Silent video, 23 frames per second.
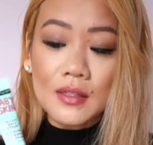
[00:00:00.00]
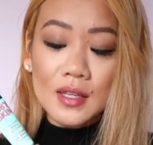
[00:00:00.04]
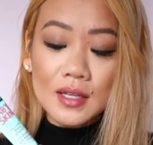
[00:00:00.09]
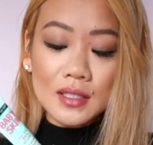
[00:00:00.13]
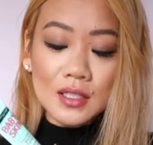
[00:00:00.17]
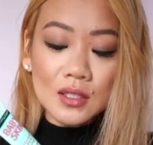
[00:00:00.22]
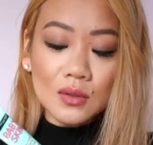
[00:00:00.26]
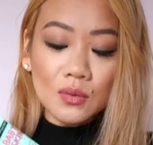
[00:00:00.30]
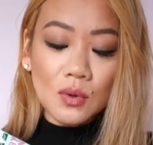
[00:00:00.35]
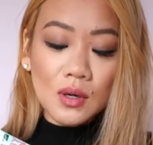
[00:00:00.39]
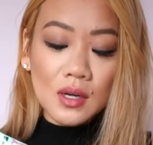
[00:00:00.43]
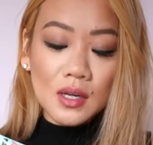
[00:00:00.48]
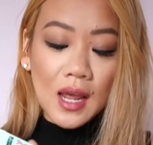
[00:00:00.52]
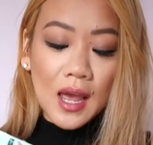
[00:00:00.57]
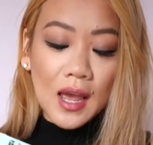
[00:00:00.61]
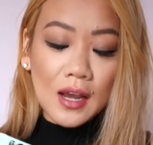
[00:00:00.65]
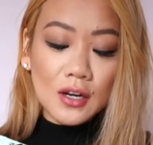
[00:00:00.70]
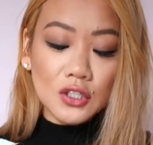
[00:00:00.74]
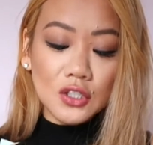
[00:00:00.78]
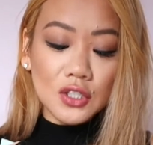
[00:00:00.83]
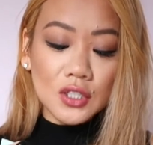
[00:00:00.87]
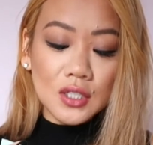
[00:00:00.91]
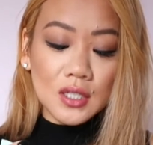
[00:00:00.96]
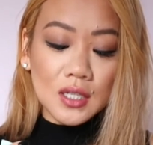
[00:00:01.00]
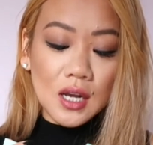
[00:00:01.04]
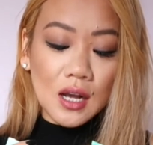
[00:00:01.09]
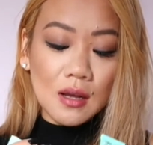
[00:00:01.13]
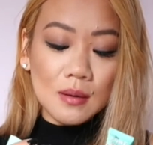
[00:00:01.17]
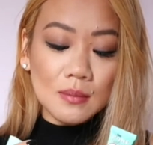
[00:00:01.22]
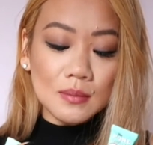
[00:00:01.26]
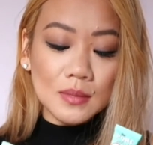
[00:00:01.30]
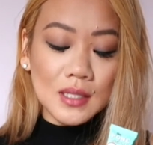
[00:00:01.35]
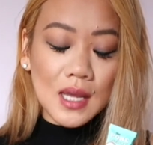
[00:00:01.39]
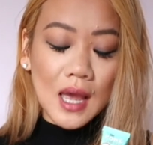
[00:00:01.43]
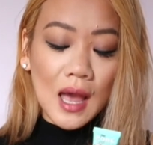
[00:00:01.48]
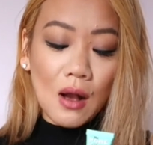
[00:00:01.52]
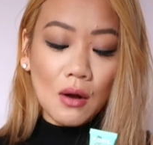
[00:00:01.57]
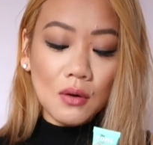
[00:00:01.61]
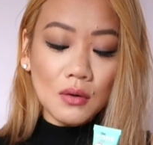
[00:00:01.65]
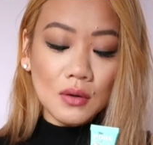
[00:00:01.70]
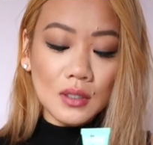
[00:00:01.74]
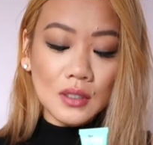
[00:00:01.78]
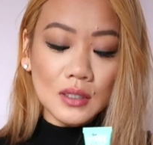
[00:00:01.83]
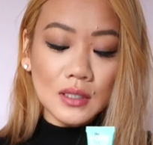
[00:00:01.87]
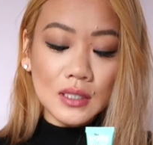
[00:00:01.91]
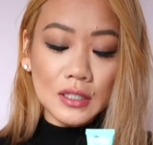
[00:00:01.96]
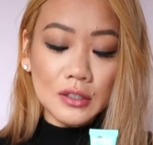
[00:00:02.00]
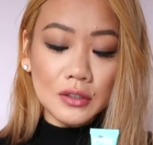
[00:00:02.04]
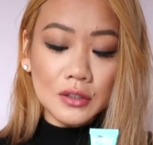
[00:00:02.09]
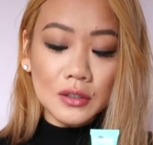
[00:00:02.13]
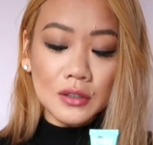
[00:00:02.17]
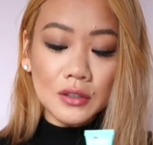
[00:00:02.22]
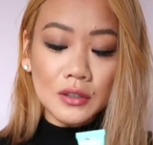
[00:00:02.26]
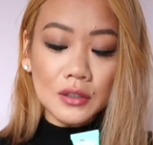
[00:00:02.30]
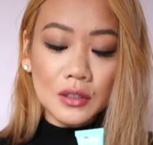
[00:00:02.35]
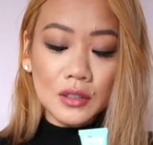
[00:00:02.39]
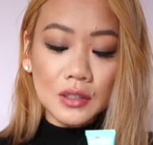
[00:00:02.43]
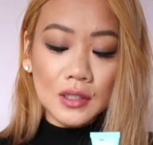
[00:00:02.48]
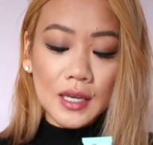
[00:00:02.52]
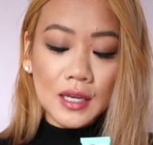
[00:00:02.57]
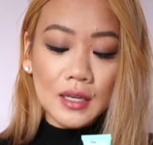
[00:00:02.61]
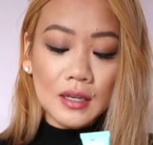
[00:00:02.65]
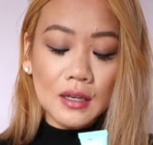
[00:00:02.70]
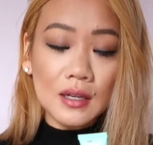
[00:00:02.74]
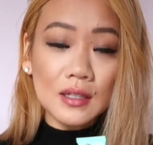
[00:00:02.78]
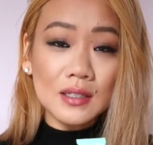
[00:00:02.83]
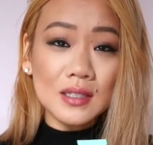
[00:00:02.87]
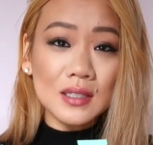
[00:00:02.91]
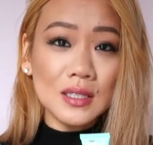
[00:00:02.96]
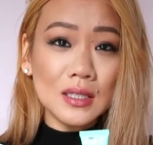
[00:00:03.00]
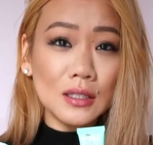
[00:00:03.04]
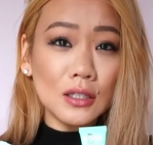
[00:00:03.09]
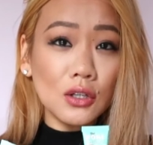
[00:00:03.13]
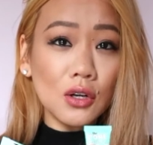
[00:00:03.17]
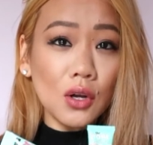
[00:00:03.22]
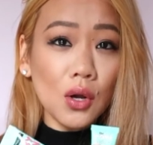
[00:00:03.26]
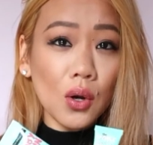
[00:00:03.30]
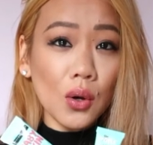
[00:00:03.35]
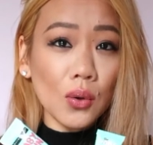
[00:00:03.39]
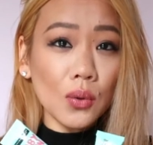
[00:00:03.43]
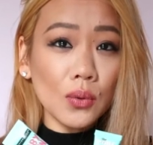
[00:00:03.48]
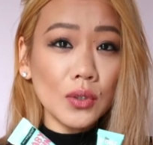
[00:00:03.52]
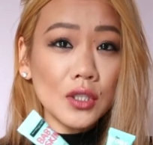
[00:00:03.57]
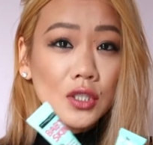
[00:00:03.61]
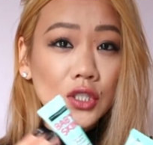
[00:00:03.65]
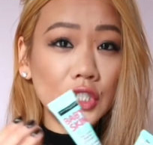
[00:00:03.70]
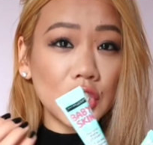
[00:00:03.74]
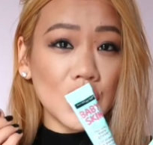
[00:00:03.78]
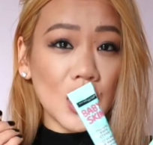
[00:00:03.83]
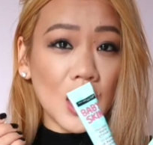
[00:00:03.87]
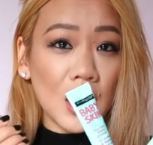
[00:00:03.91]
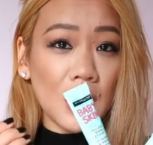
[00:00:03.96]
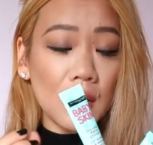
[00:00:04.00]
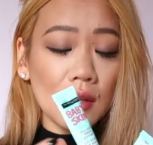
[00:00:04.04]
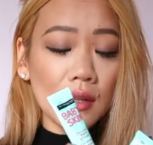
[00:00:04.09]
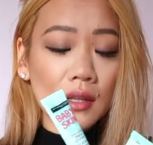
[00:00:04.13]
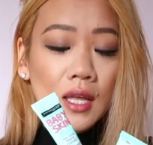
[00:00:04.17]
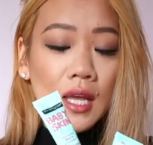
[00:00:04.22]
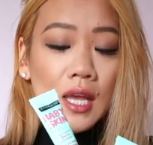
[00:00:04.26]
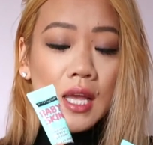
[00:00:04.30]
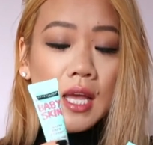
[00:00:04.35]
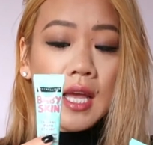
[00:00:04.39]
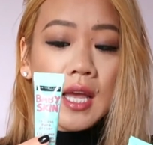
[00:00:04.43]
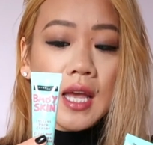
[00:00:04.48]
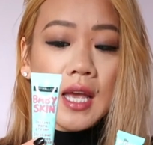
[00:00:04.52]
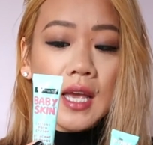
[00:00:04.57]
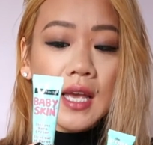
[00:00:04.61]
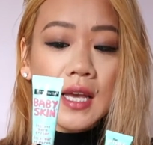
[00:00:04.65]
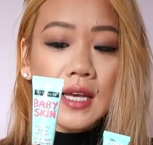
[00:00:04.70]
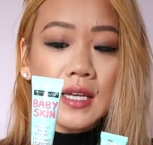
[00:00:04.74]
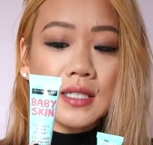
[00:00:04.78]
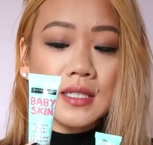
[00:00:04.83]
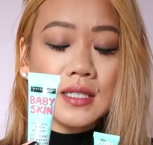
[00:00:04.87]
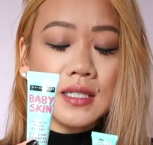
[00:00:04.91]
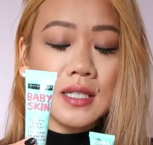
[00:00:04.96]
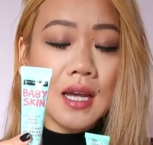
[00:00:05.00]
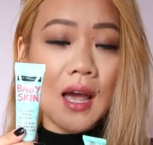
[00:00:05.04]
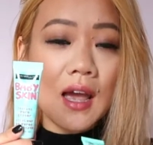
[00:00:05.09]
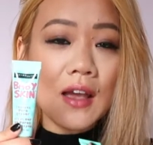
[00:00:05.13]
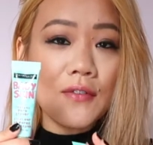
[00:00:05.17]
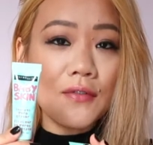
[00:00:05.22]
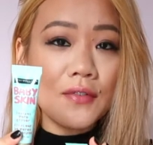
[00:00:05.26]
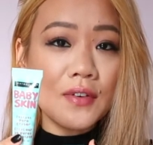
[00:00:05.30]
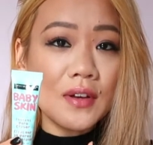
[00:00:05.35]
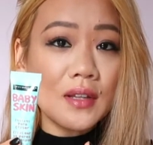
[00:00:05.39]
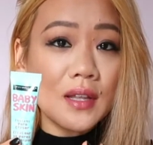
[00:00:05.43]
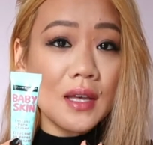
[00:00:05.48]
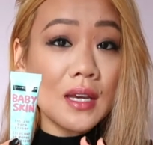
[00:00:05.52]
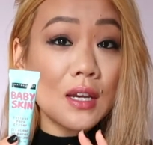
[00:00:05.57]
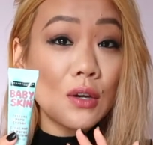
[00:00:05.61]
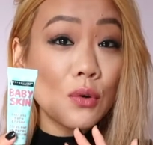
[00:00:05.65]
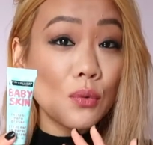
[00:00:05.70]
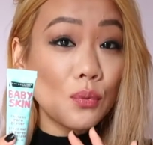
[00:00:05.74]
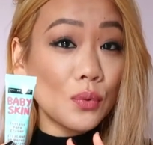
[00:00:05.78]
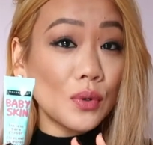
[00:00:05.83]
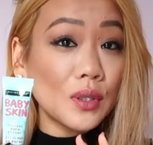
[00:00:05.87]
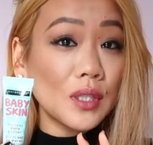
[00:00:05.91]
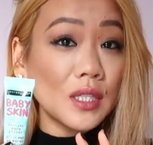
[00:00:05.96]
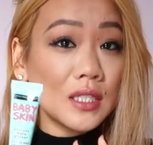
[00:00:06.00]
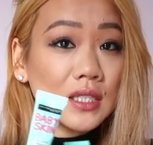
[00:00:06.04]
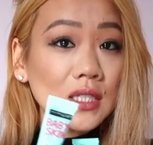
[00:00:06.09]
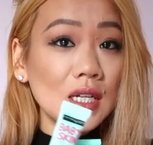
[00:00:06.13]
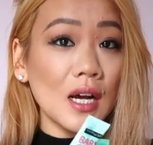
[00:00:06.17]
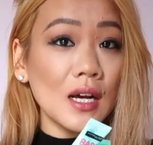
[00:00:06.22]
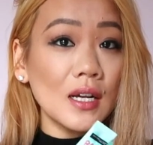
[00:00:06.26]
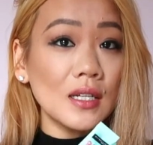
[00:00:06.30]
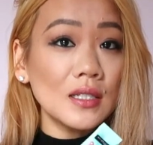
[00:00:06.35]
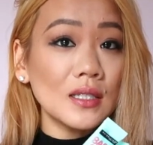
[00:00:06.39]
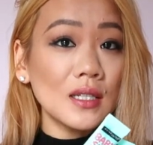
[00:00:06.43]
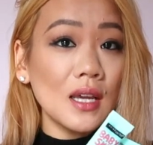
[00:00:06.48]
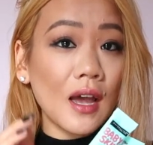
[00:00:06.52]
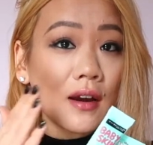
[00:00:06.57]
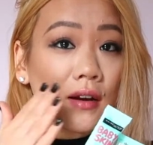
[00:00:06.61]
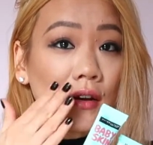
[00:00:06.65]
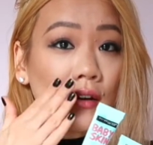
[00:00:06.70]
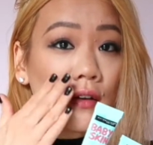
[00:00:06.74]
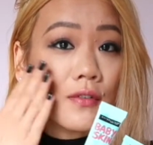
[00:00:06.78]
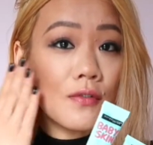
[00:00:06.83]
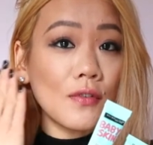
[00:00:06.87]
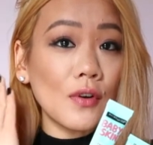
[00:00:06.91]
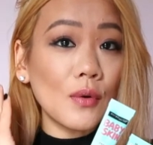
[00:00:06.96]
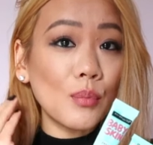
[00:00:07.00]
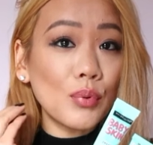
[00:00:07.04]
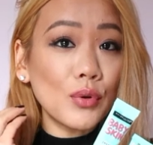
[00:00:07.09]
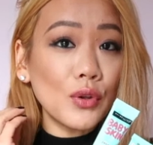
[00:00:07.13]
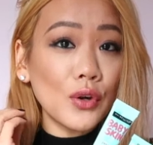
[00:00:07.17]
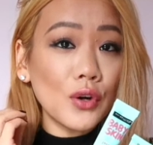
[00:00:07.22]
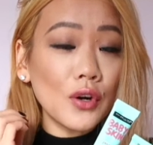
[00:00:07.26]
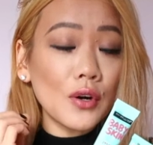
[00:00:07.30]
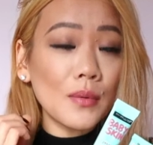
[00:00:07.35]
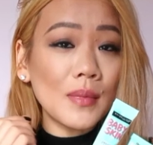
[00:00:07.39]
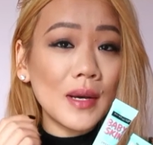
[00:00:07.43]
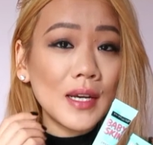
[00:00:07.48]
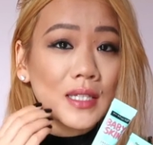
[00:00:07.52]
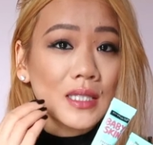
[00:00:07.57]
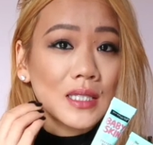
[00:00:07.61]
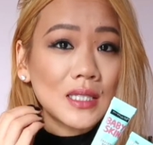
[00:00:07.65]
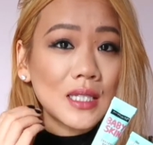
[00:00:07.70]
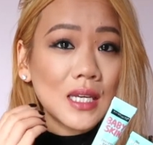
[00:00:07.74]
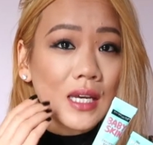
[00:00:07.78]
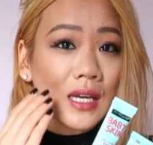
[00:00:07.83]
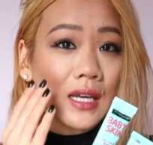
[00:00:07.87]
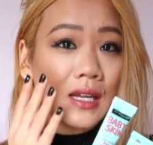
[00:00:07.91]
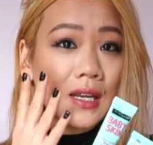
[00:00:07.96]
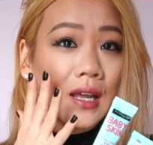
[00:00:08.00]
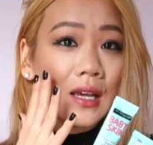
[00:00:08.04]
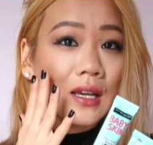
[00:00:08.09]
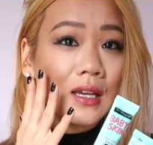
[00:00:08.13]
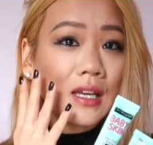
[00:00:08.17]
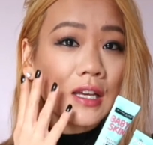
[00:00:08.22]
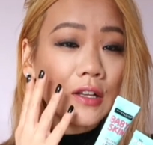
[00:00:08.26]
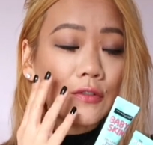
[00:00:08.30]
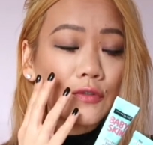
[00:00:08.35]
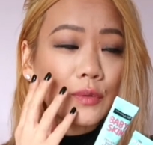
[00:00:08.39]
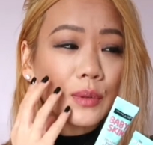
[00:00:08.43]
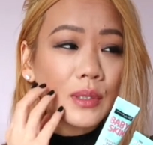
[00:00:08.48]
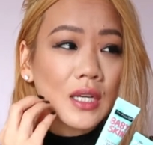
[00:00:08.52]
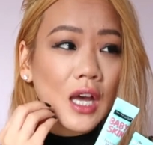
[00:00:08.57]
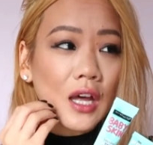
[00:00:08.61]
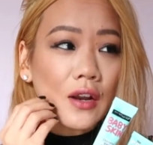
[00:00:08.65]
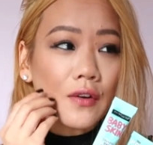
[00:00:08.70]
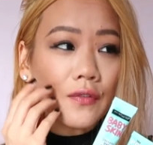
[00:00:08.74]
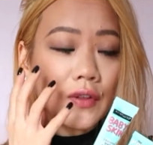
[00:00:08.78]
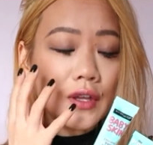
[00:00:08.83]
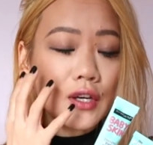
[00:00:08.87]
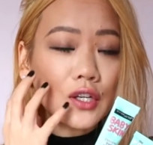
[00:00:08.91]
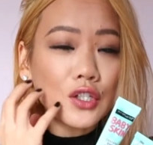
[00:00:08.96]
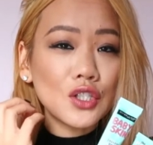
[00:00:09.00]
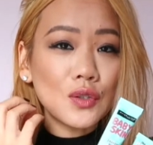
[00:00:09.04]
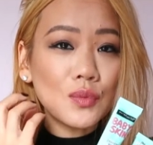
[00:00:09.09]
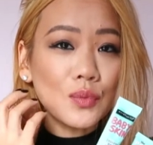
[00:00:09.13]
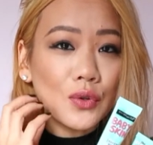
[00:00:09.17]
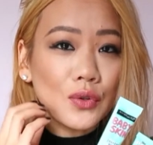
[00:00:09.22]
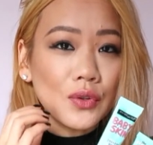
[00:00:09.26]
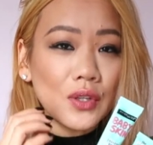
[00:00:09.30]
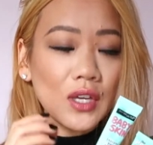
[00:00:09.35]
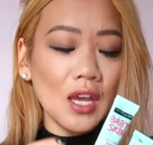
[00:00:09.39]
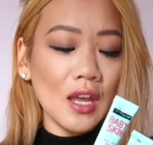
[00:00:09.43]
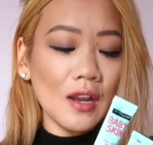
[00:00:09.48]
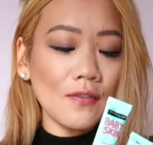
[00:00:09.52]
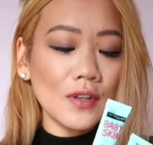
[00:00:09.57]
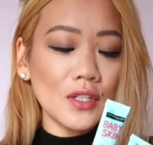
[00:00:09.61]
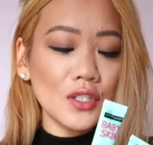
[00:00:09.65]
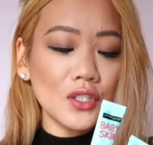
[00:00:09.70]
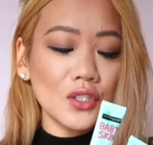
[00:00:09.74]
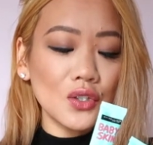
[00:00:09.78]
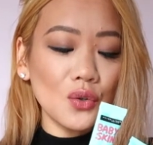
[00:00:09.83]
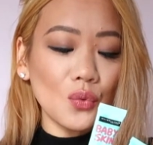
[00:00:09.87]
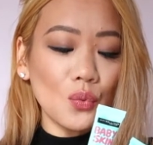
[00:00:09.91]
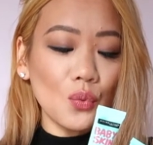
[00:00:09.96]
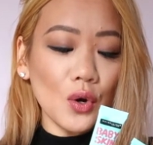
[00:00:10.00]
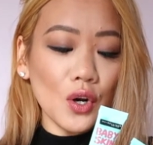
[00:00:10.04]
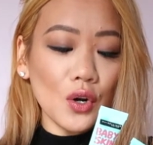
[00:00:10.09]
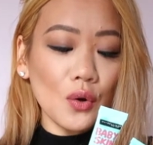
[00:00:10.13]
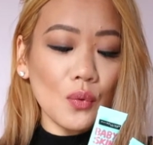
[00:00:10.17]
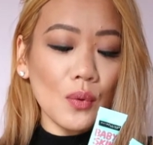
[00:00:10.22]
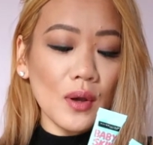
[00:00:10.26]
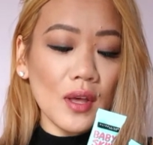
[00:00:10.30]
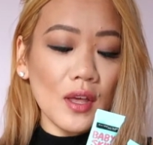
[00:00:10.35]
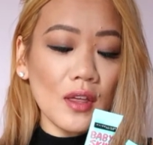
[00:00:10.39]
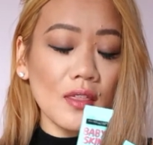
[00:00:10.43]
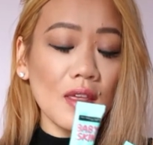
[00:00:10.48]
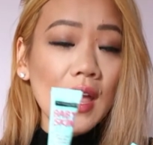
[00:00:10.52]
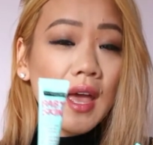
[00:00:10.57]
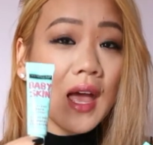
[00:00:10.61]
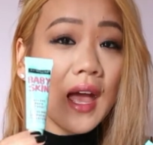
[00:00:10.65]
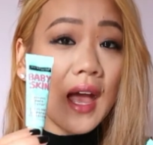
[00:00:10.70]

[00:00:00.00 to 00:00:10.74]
This one actually comes out clear, like a silicone gel, and I feel like it really does kind of blur my skin and gives me kind of like a smooth canvas to work with.